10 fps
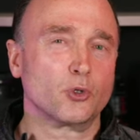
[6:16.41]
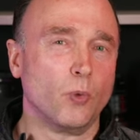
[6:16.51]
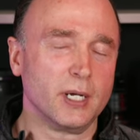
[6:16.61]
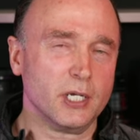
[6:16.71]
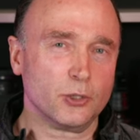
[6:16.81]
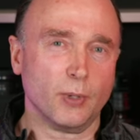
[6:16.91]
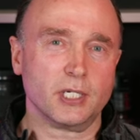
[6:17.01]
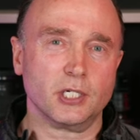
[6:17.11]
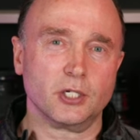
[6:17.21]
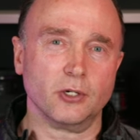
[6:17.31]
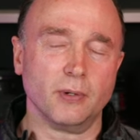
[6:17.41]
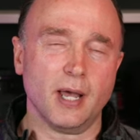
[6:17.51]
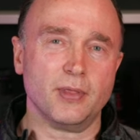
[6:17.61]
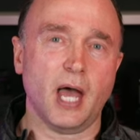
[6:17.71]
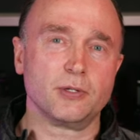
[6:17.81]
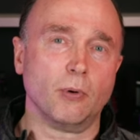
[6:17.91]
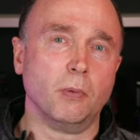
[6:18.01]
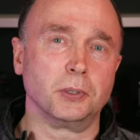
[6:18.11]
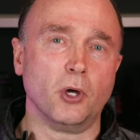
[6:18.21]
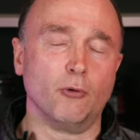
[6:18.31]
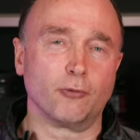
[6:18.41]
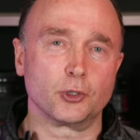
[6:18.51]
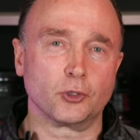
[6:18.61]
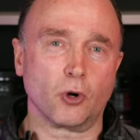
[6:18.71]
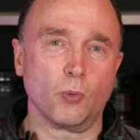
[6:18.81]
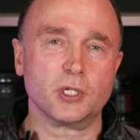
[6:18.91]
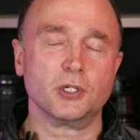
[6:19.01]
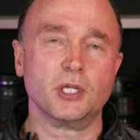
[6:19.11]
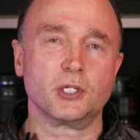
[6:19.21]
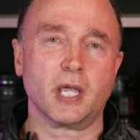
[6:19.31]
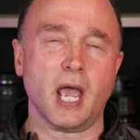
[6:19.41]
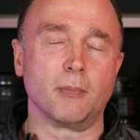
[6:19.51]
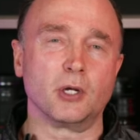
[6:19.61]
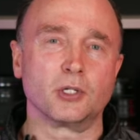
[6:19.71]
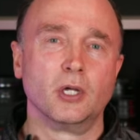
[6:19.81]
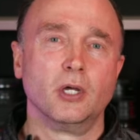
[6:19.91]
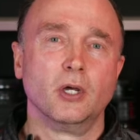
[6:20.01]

2022, and that's when we'll know for sure which of these cameras